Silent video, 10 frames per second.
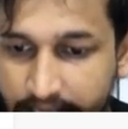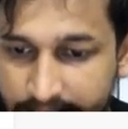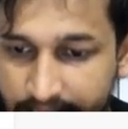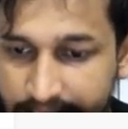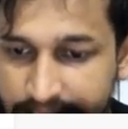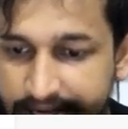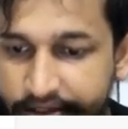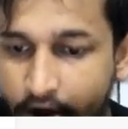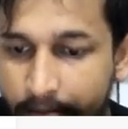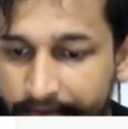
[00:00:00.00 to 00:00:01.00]
Sir, is there a
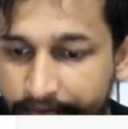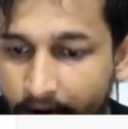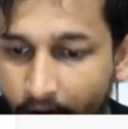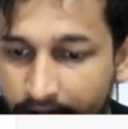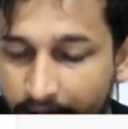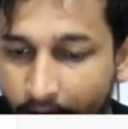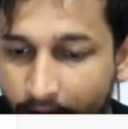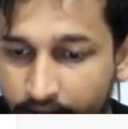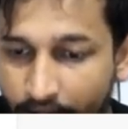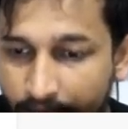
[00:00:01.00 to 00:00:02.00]
stop loss for long term
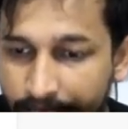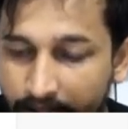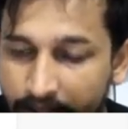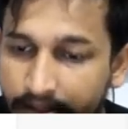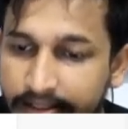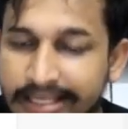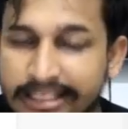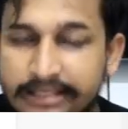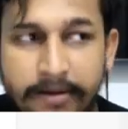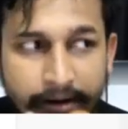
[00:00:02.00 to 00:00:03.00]
also? Yes,
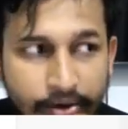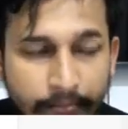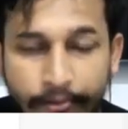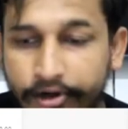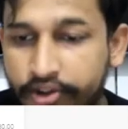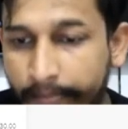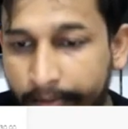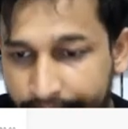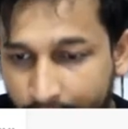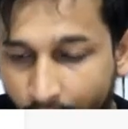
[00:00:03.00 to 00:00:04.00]
people do put stop
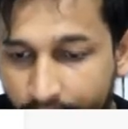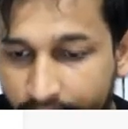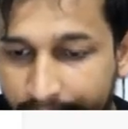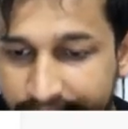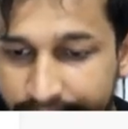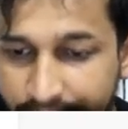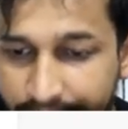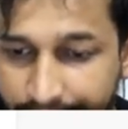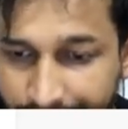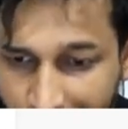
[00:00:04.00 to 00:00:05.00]
loss for long term as well,
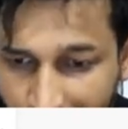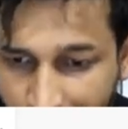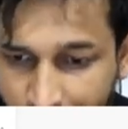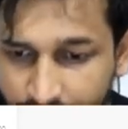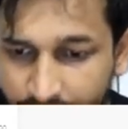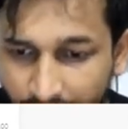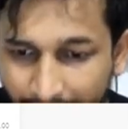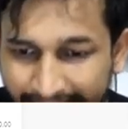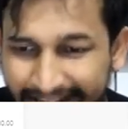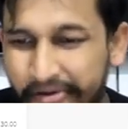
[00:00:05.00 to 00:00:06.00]

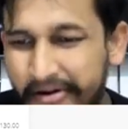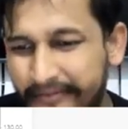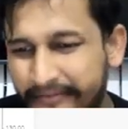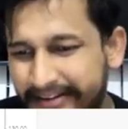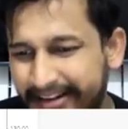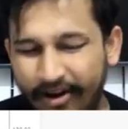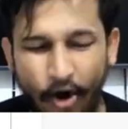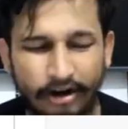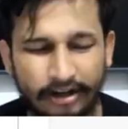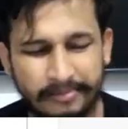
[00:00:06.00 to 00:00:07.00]
but I do not see
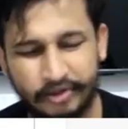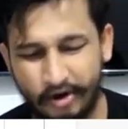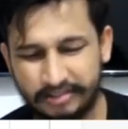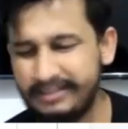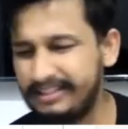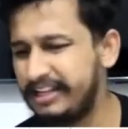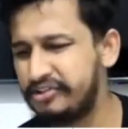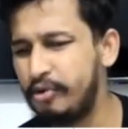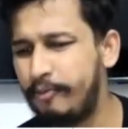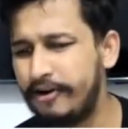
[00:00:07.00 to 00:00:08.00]
long term stocks means there is
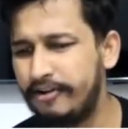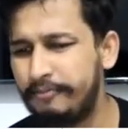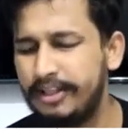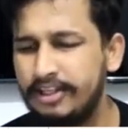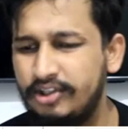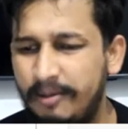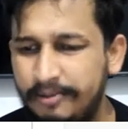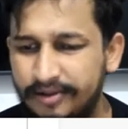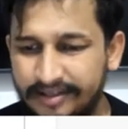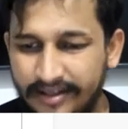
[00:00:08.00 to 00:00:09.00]
no point of putting the stop
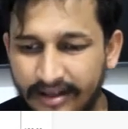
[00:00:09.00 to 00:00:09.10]
loss,